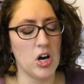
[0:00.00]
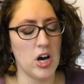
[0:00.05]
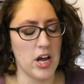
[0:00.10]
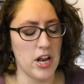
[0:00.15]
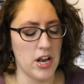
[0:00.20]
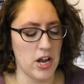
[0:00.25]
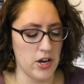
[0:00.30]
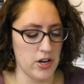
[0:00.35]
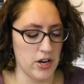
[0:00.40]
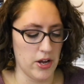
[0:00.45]

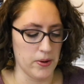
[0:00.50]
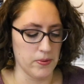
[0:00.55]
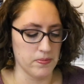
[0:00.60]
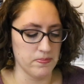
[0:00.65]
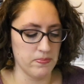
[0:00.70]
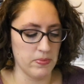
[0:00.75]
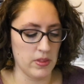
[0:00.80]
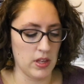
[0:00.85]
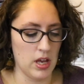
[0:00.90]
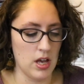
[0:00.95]
I don't
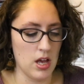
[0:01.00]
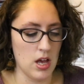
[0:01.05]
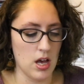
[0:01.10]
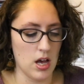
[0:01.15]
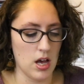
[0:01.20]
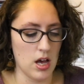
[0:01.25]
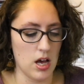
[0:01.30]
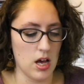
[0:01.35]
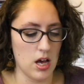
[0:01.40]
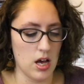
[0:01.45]

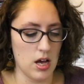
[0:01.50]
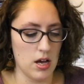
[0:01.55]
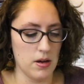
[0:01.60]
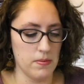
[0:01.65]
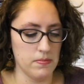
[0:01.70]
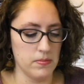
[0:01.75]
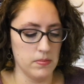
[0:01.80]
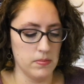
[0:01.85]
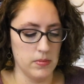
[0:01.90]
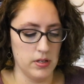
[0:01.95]

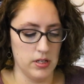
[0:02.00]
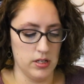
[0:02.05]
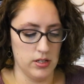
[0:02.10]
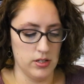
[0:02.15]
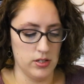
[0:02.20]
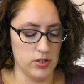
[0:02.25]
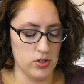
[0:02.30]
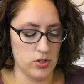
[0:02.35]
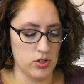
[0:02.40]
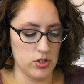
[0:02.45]
know.
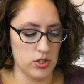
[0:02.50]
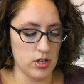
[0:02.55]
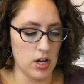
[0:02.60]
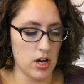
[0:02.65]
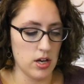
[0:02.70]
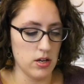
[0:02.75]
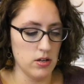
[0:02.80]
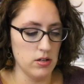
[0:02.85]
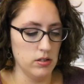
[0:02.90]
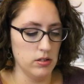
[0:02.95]

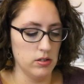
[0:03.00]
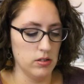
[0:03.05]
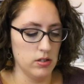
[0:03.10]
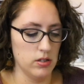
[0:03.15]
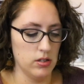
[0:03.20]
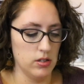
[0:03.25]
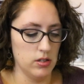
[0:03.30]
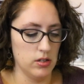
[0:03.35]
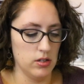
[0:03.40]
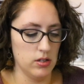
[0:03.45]
So
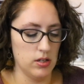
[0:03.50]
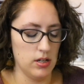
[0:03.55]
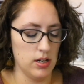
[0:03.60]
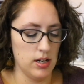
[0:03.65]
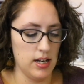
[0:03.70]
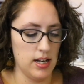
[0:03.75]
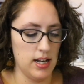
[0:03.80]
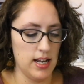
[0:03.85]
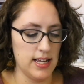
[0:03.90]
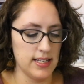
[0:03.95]

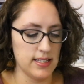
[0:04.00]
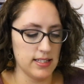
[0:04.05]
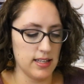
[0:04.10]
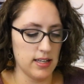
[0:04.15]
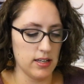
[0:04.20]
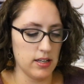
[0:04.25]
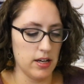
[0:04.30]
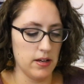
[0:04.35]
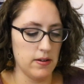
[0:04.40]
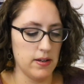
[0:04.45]
let's
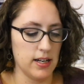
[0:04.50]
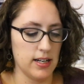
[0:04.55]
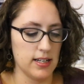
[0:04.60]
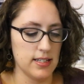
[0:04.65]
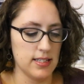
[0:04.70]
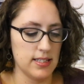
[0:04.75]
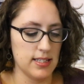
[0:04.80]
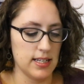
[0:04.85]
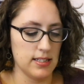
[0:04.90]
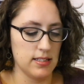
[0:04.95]
get going.
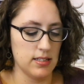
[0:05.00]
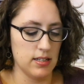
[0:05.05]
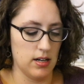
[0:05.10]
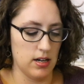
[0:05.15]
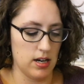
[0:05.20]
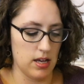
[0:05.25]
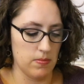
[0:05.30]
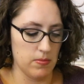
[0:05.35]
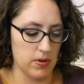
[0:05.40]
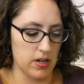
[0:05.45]
Let's set a
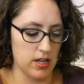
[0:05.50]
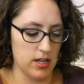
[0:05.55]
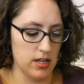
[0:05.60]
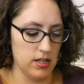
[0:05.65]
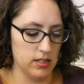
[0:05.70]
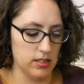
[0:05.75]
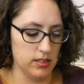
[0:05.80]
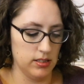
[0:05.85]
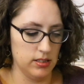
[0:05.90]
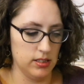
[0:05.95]

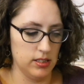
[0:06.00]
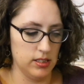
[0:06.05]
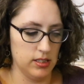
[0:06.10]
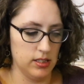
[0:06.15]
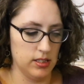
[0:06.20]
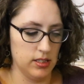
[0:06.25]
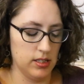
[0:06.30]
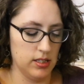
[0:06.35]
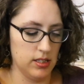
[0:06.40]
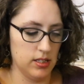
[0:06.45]
timer
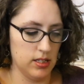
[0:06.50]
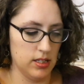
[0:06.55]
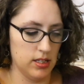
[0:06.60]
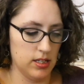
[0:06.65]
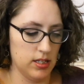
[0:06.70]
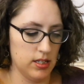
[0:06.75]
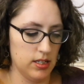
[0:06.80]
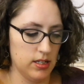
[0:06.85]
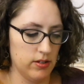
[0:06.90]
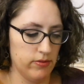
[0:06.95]

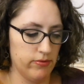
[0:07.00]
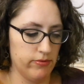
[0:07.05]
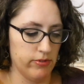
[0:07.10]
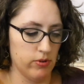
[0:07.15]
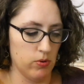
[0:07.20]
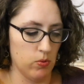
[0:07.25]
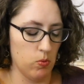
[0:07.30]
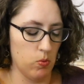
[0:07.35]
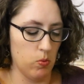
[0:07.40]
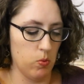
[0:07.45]

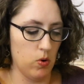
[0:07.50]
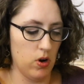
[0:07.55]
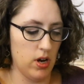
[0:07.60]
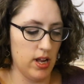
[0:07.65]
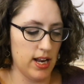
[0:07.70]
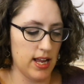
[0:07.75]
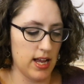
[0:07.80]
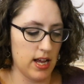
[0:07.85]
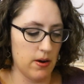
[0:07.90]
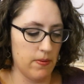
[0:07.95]
for
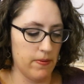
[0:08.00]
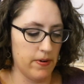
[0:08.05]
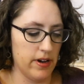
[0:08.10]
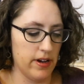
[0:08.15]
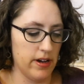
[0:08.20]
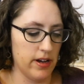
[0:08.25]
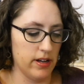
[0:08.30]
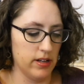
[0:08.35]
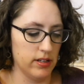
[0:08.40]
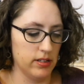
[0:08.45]
1
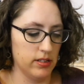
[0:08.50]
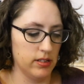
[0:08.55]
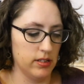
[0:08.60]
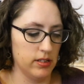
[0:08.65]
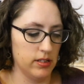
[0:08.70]
hour.